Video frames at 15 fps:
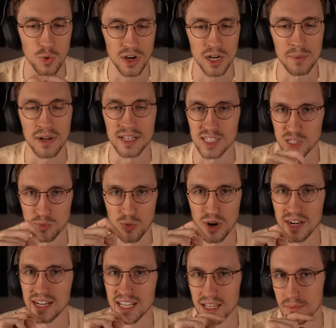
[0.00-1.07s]
worried about
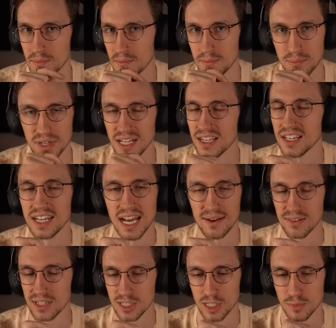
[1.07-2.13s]
disappointing him, but he could
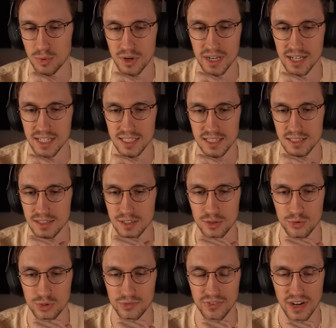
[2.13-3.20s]
never disappoint his
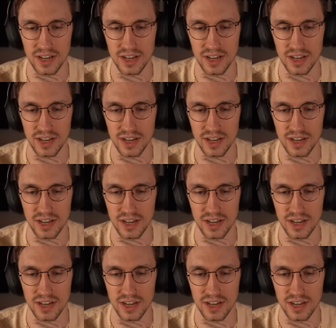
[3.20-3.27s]
goose